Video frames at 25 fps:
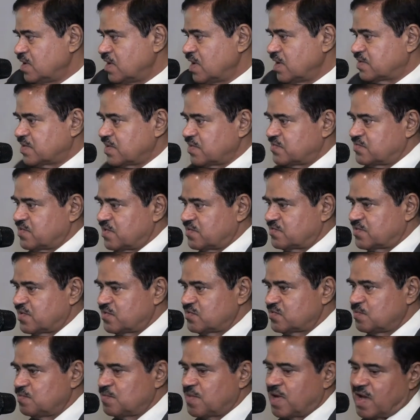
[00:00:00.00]
later
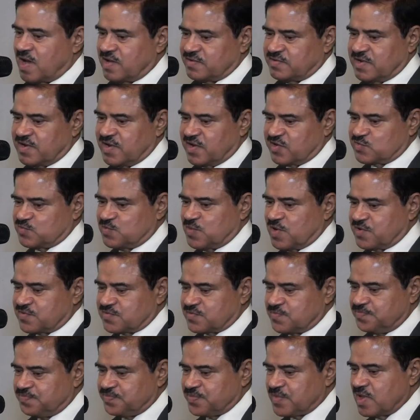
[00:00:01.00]
sessions by other
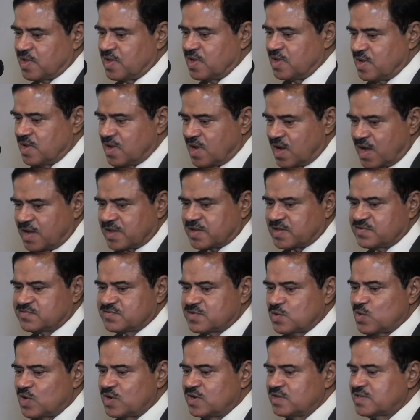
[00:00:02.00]
experts i can
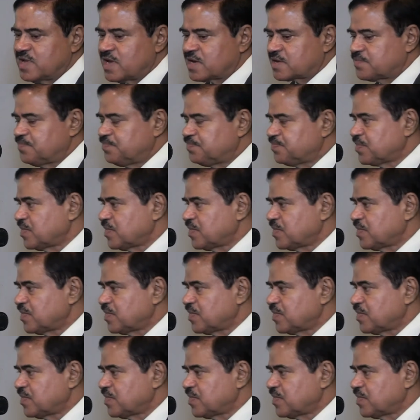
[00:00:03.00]
say only that